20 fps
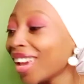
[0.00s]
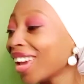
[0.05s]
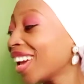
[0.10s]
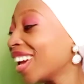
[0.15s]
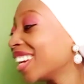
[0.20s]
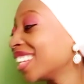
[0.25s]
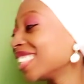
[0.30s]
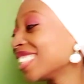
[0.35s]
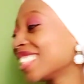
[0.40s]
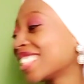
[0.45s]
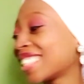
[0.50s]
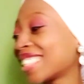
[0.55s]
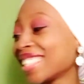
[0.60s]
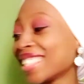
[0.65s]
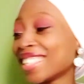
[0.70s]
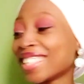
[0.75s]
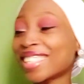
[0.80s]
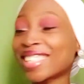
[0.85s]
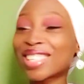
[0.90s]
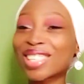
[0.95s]
This
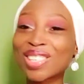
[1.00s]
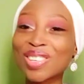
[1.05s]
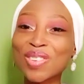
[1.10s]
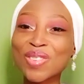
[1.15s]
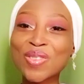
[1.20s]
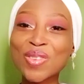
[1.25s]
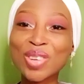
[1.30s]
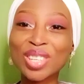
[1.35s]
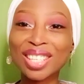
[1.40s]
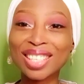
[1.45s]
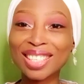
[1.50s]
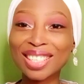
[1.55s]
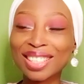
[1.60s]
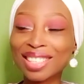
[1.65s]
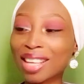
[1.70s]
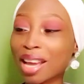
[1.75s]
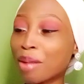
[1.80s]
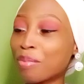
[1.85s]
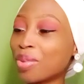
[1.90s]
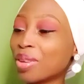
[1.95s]
is Roses
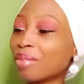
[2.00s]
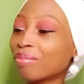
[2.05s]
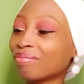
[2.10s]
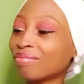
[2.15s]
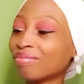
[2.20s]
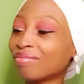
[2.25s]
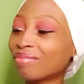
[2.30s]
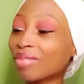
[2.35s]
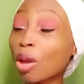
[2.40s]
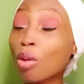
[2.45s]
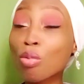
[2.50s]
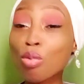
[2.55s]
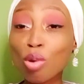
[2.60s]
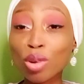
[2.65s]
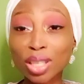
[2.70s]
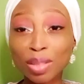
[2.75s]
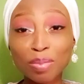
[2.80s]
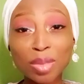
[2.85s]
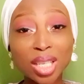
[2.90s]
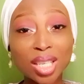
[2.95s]
Abbey, Rose
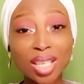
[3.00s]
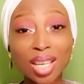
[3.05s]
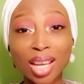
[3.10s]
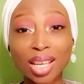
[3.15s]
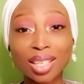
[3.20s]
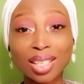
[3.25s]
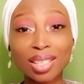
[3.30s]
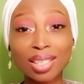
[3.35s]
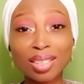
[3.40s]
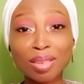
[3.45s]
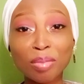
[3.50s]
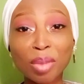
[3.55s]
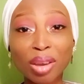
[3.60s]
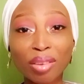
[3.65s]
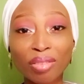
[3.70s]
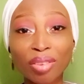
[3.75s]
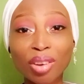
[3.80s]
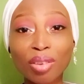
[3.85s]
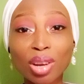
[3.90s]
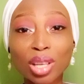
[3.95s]
Midnight by
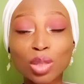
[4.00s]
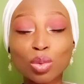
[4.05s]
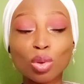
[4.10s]
Fragrance World.